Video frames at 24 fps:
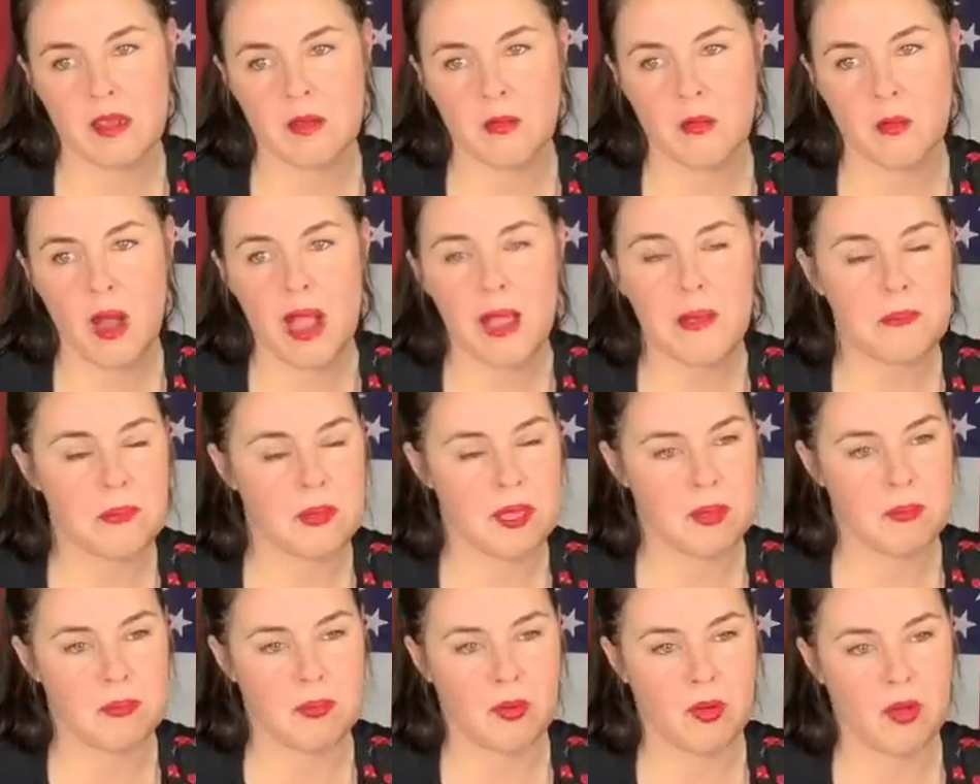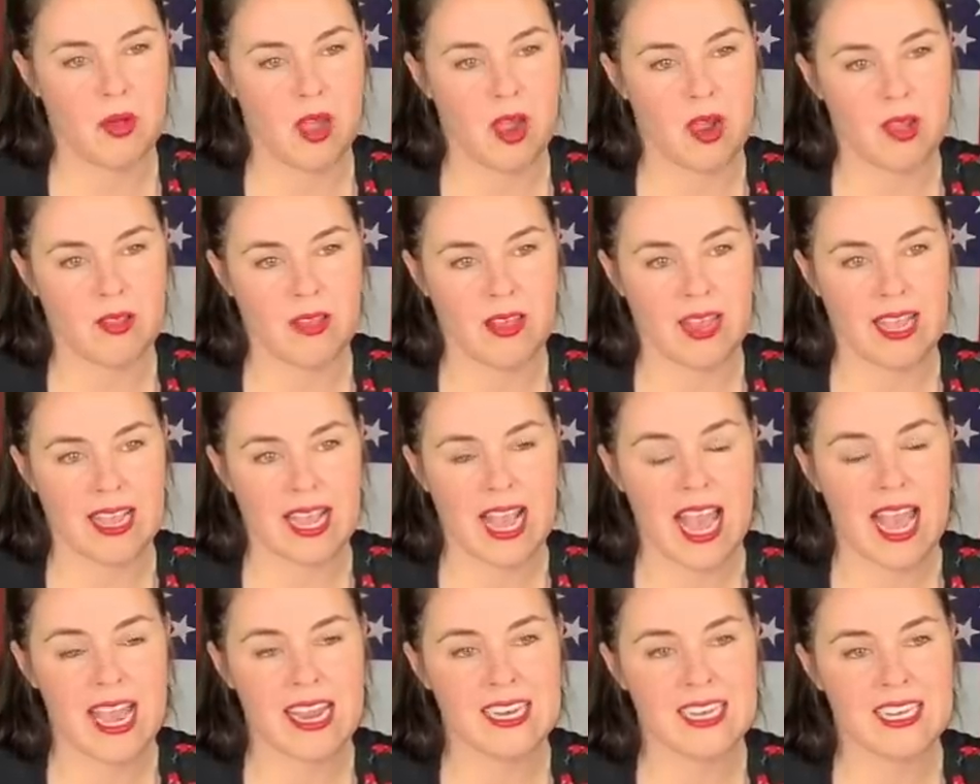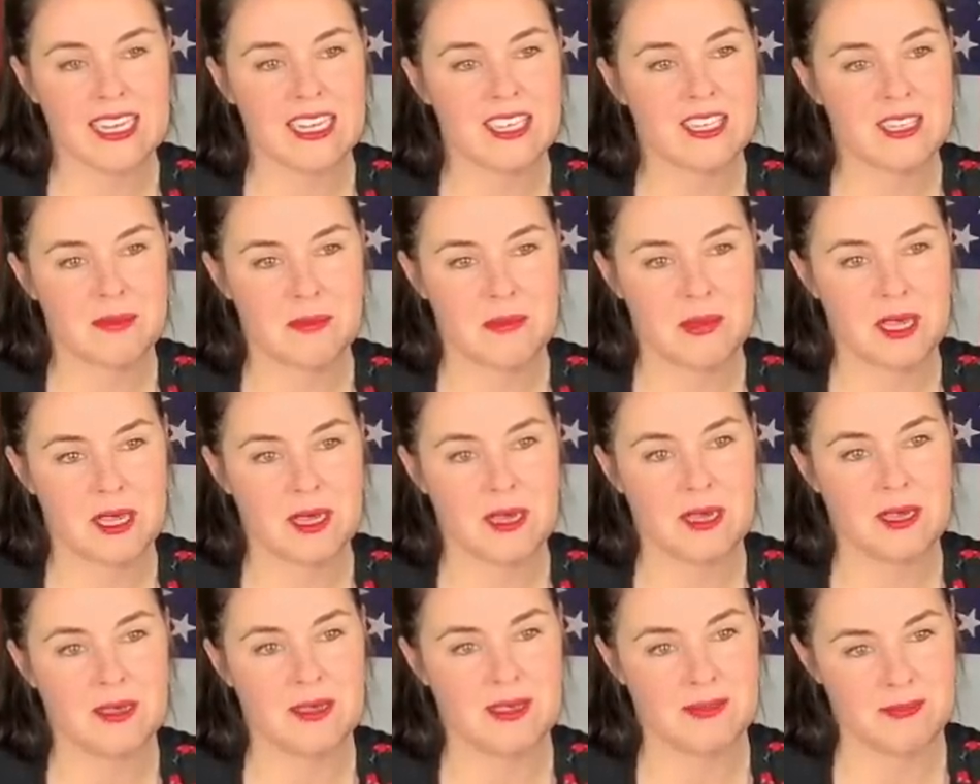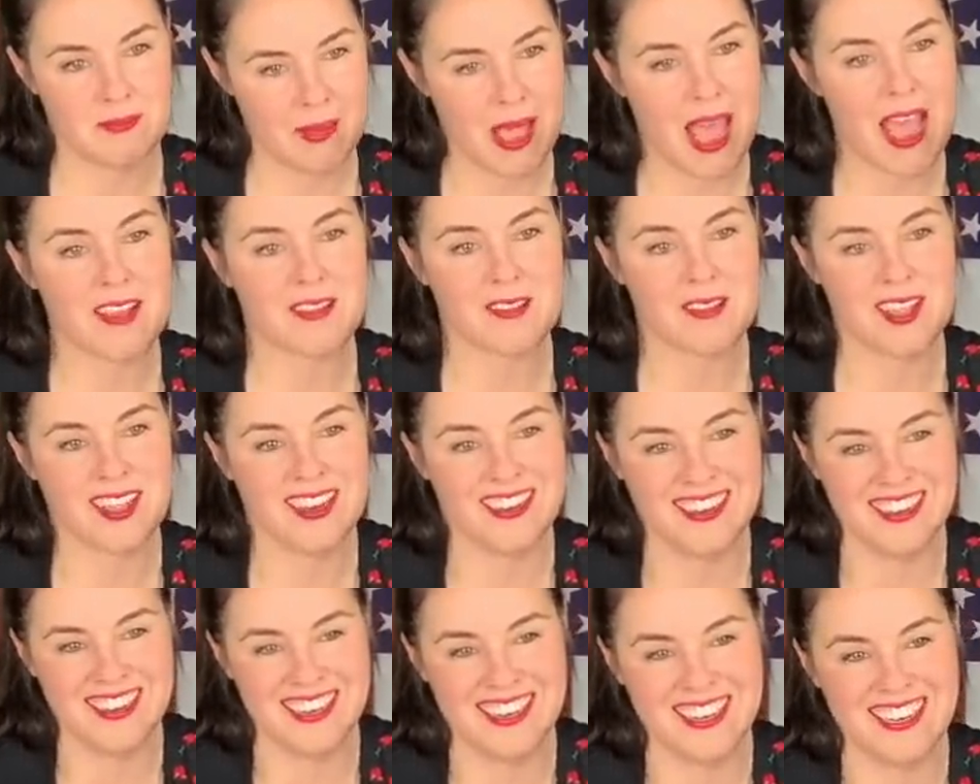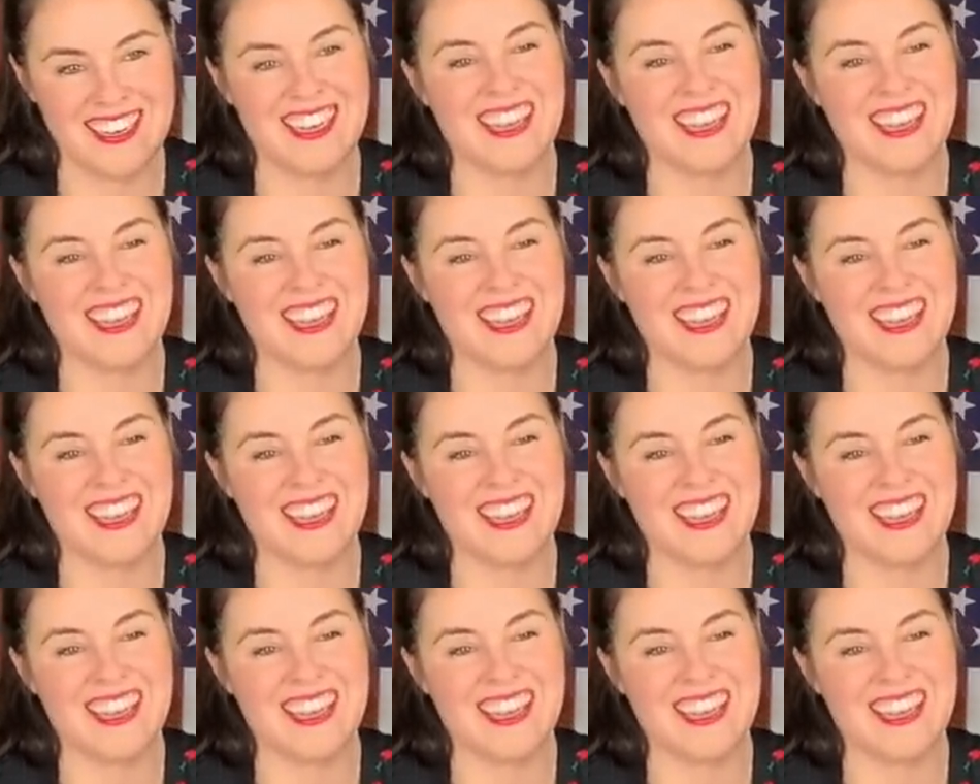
white people are like, I need to, to be for people pass- of color.